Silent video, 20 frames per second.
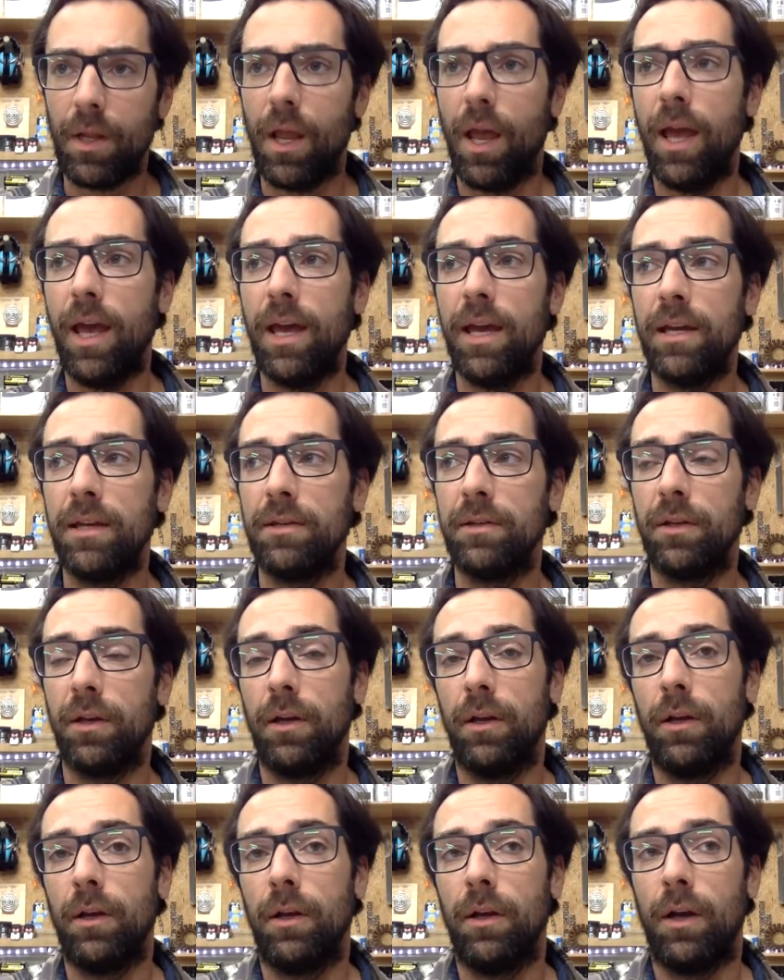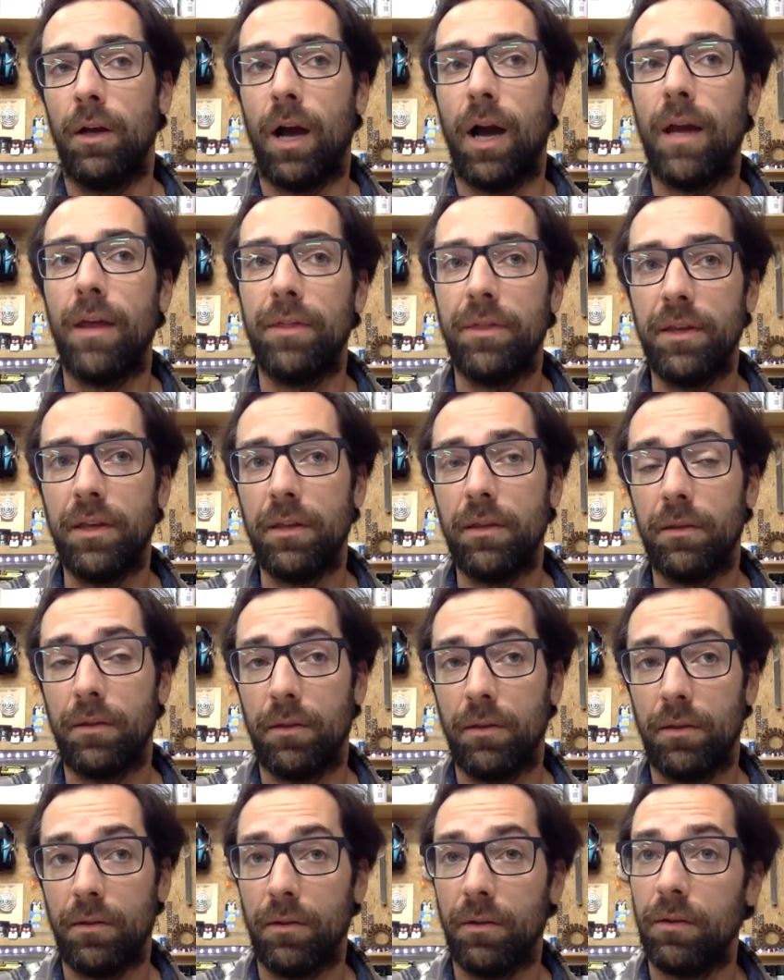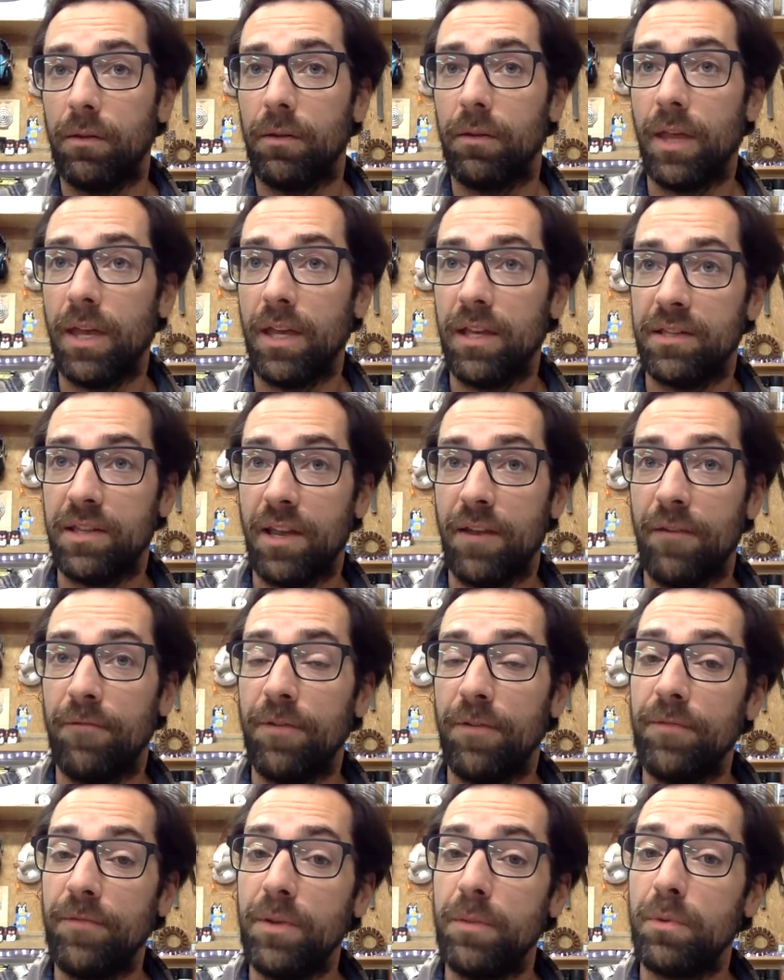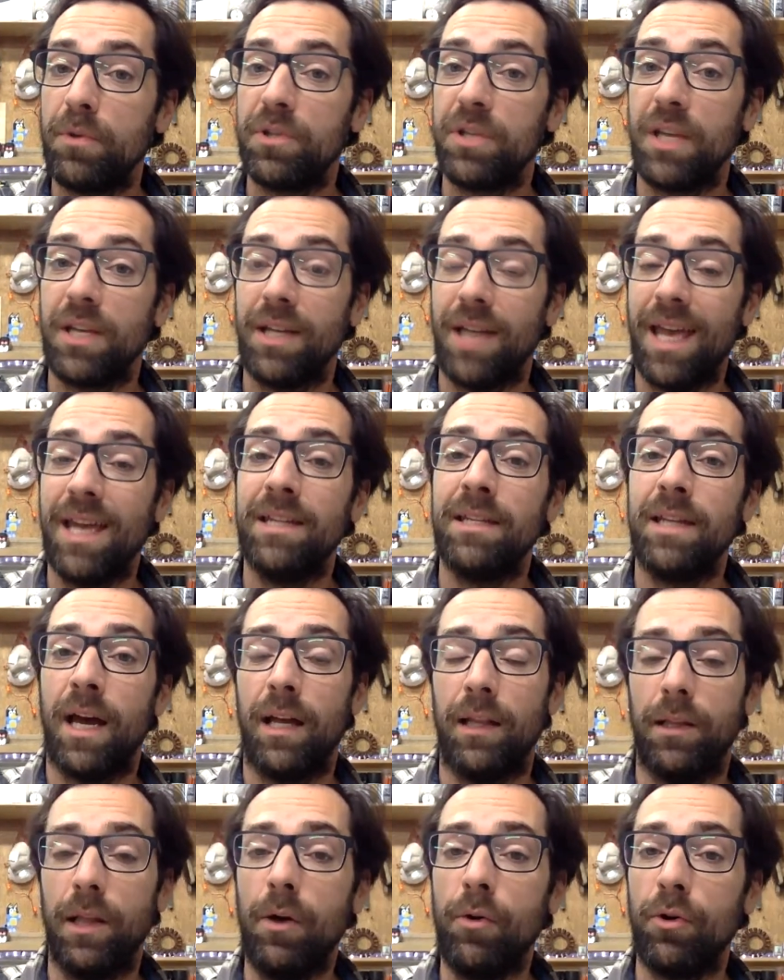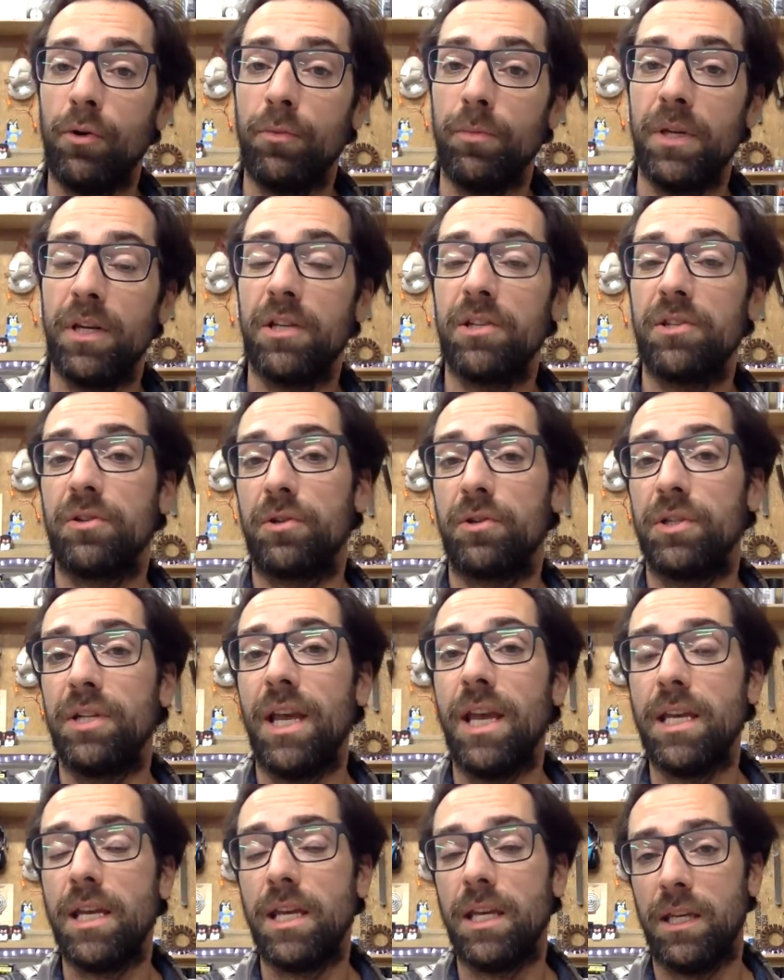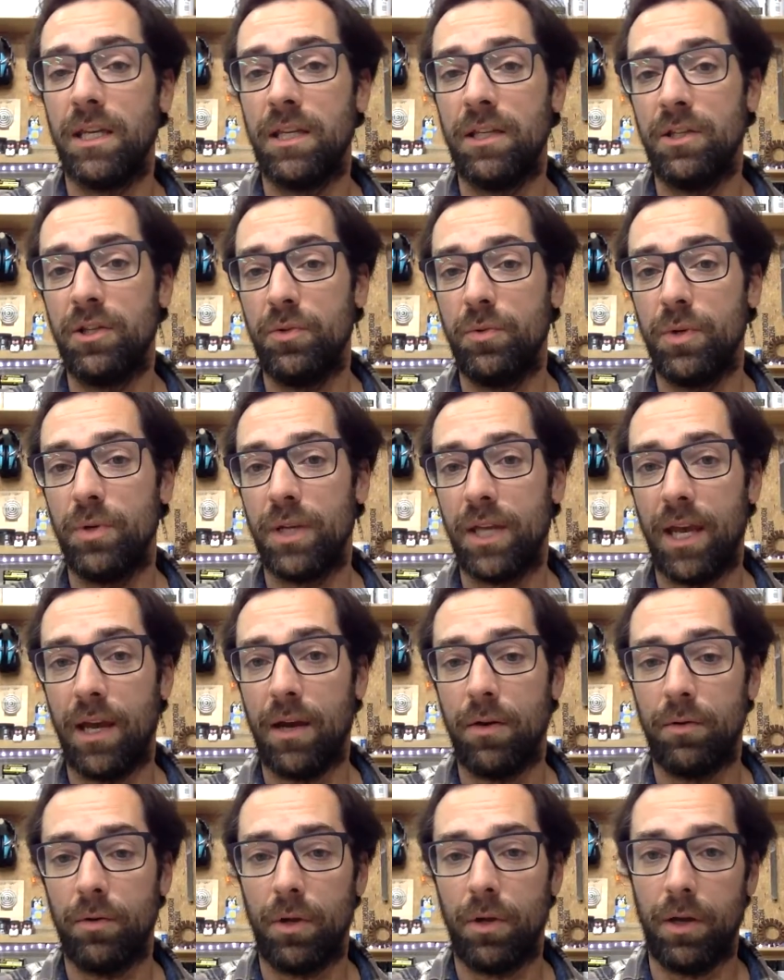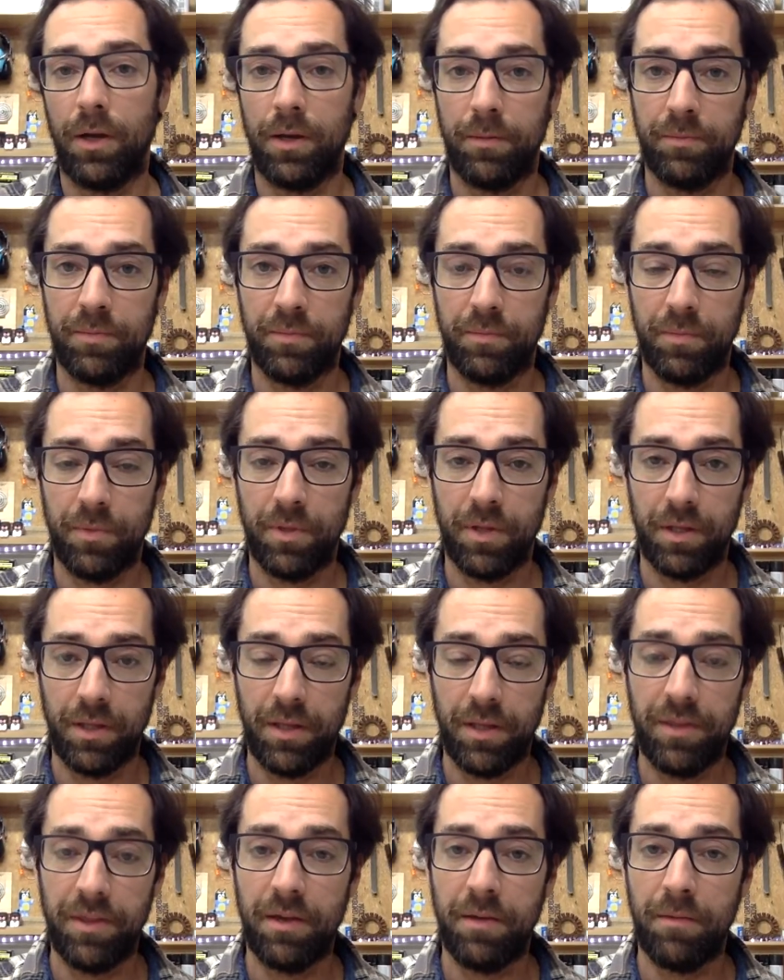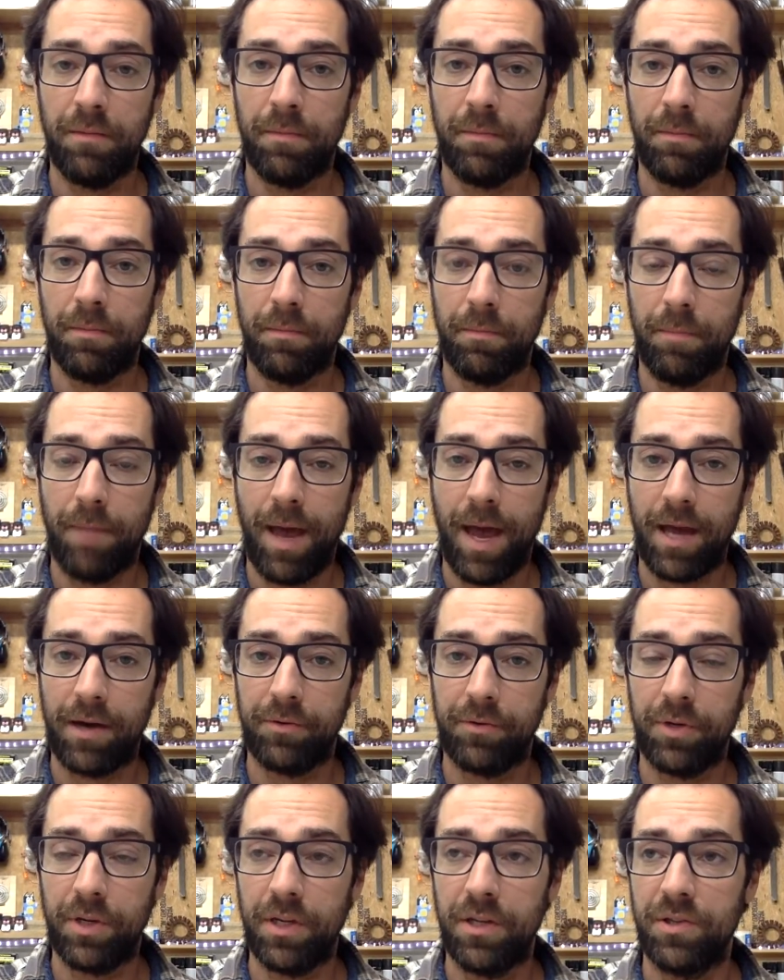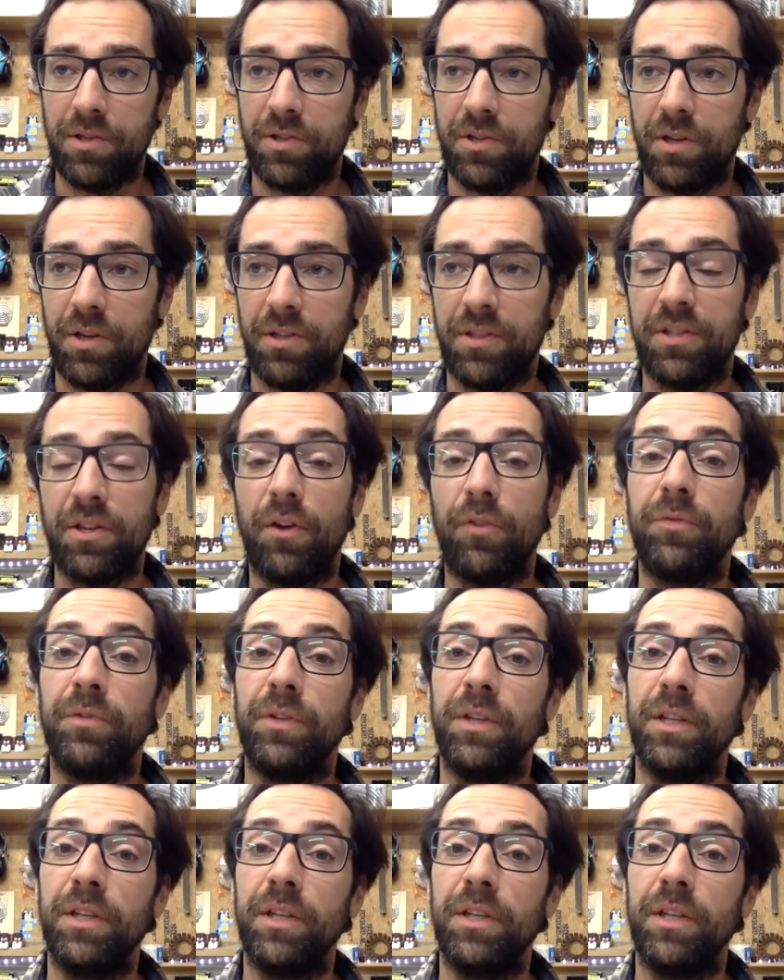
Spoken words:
And I think they say 50% and not lower because they're taking into account the lithium battery's self